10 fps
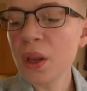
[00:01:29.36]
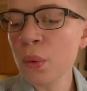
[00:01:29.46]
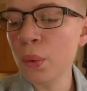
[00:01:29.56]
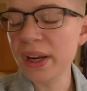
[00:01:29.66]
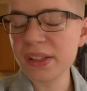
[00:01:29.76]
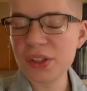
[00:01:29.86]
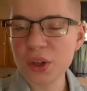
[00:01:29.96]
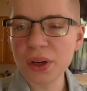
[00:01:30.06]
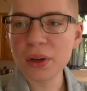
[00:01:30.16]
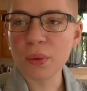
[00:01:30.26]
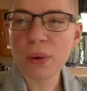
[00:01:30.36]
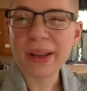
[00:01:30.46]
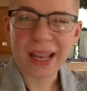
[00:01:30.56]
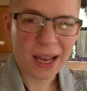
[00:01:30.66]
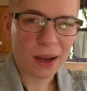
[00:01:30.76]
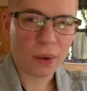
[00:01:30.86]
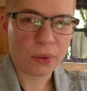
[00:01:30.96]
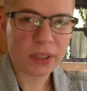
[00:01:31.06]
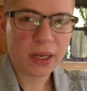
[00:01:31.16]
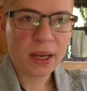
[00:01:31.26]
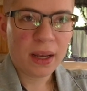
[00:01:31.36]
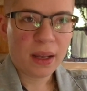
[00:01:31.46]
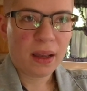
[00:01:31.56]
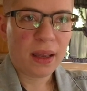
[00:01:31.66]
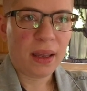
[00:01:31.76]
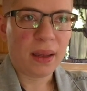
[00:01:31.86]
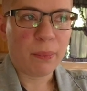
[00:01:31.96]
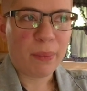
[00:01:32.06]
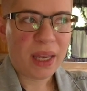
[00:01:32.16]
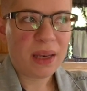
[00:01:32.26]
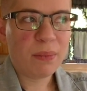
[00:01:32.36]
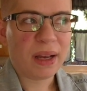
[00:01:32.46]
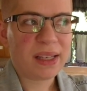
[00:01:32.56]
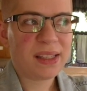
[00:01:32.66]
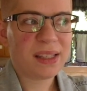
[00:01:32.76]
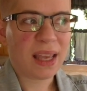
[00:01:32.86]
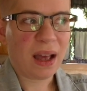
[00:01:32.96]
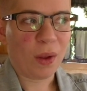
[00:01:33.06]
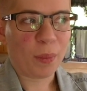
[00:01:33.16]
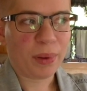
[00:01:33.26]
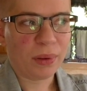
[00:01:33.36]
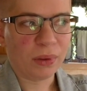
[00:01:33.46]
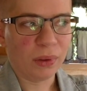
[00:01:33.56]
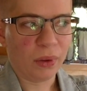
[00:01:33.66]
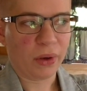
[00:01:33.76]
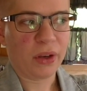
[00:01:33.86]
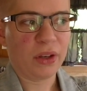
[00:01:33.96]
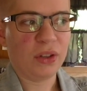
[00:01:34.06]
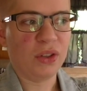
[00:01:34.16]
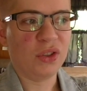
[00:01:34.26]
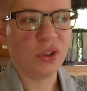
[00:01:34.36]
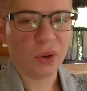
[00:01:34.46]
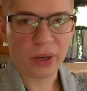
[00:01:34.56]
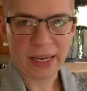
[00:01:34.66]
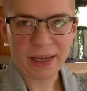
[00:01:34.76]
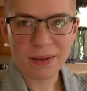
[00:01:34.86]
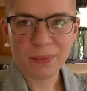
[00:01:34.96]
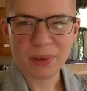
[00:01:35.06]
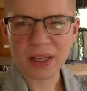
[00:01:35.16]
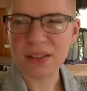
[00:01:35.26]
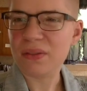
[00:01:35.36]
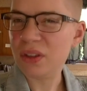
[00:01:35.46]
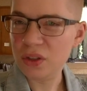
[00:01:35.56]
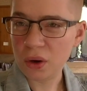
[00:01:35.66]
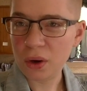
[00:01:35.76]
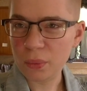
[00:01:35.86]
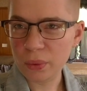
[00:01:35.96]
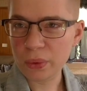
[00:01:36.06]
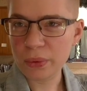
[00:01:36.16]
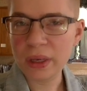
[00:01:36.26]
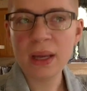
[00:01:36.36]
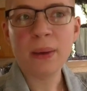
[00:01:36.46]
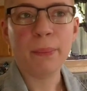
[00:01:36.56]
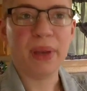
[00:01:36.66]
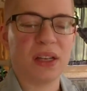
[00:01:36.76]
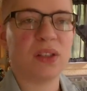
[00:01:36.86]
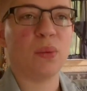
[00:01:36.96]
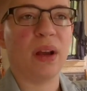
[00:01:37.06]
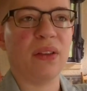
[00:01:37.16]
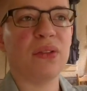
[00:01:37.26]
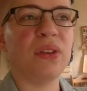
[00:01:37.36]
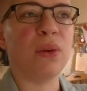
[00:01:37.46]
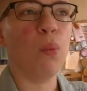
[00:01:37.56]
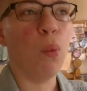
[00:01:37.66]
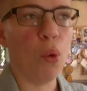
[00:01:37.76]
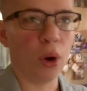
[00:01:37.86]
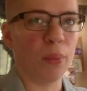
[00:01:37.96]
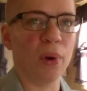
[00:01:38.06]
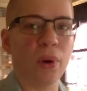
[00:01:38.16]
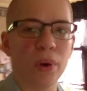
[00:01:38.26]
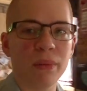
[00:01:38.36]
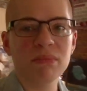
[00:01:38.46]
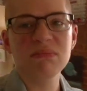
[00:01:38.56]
when it started growing out, it made my scalp look dirty because of the dark root mixed with the warmer